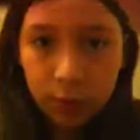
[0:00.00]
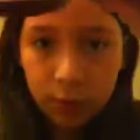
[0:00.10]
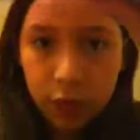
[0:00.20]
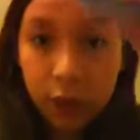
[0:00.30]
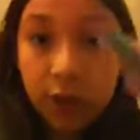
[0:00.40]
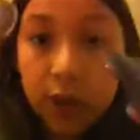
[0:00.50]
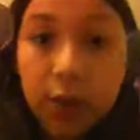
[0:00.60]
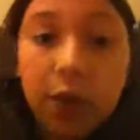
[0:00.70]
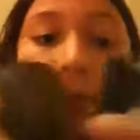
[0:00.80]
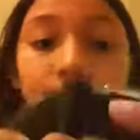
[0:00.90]
Which, and this
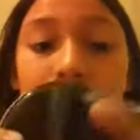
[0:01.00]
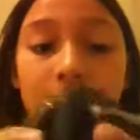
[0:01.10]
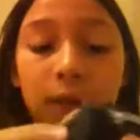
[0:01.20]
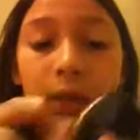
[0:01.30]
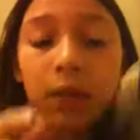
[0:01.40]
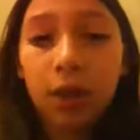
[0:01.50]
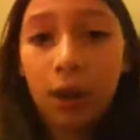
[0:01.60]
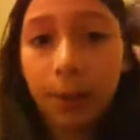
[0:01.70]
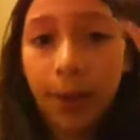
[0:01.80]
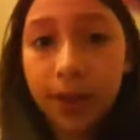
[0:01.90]
compact a lot
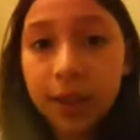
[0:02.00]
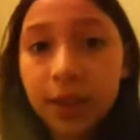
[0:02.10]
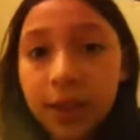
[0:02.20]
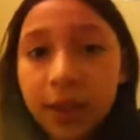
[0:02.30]
compacter.